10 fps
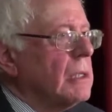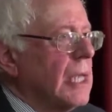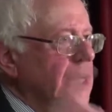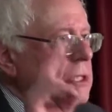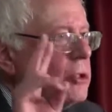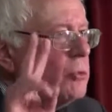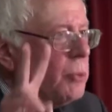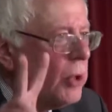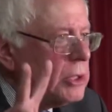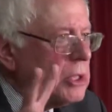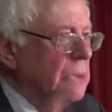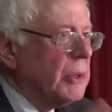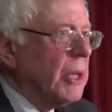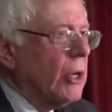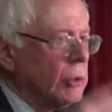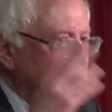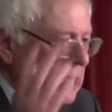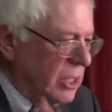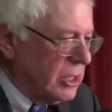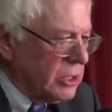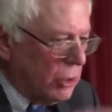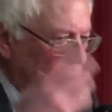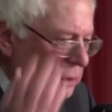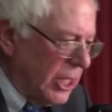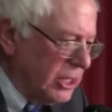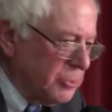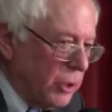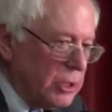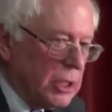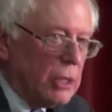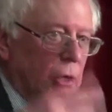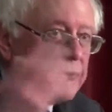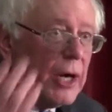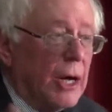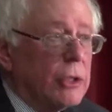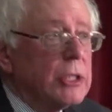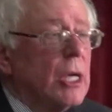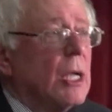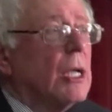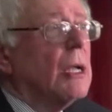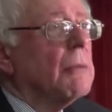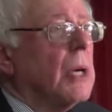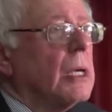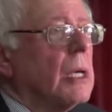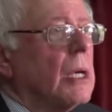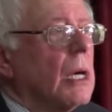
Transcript: Last 2 points, that I always say this, go on, last points, I go on for hours. But